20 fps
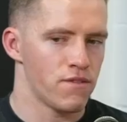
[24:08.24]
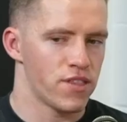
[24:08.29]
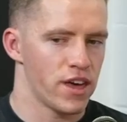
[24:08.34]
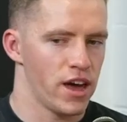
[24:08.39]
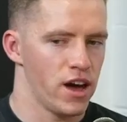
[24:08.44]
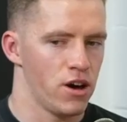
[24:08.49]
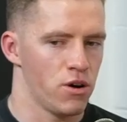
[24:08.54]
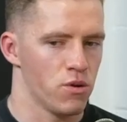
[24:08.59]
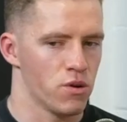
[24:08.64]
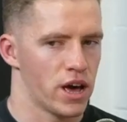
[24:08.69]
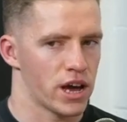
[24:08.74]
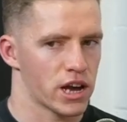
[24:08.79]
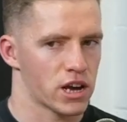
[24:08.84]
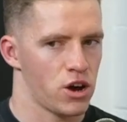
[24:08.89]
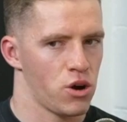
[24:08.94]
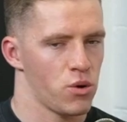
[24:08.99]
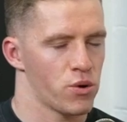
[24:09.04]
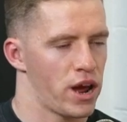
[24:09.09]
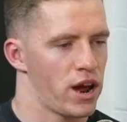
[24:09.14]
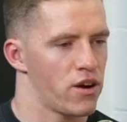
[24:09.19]
that whole like
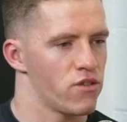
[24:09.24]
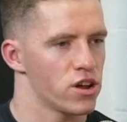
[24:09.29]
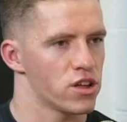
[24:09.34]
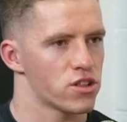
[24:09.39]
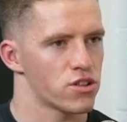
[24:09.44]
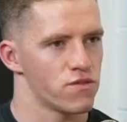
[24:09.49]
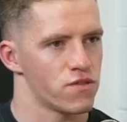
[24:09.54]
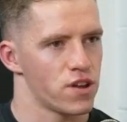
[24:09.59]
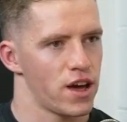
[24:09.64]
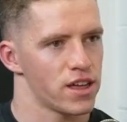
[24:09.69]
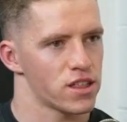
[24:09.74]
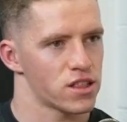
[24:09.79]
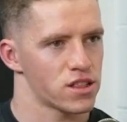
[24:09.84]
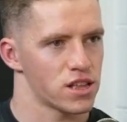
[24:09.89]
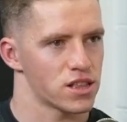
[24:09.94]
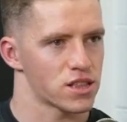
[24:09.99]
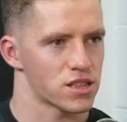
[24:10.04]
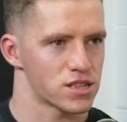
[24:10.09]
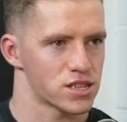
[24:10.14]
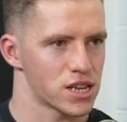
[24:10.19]
cold outreach of like
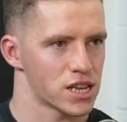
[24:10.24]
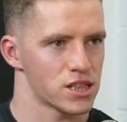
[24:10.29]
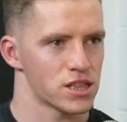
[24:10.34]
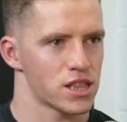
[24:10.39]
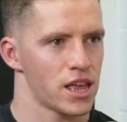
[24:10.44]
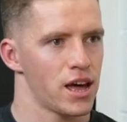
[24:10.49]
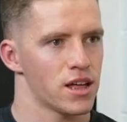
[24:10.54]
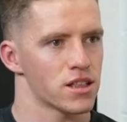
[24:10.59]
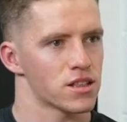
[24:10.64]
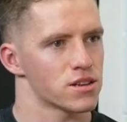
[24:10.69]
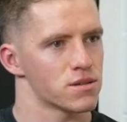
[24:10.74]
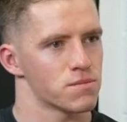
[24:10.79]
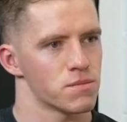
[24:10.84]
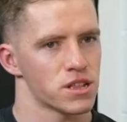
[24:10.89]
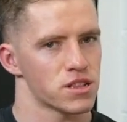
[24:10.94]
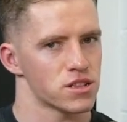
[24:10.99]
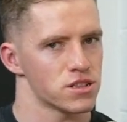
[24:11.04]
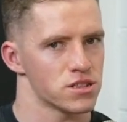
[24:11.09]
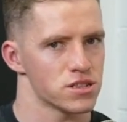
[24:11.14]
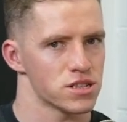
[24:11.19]
send 10,000
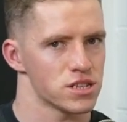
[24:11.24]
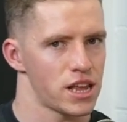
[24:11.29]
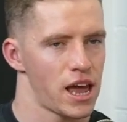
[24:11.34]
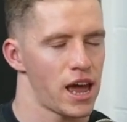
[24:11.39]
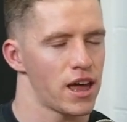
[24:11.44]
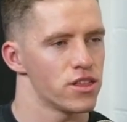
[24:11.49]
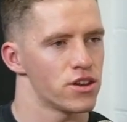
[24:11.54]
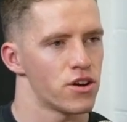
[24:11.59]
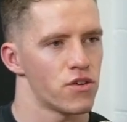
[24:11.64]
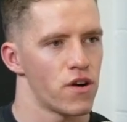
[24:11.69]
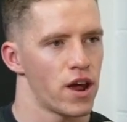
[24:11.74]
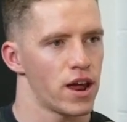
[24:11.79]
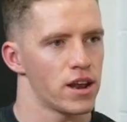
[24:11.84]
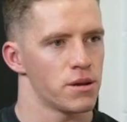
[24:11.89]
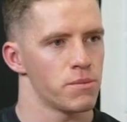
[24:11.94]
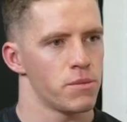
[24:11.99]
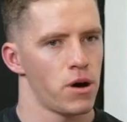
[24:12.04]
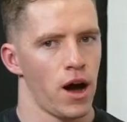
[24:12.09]
messages a day that are random.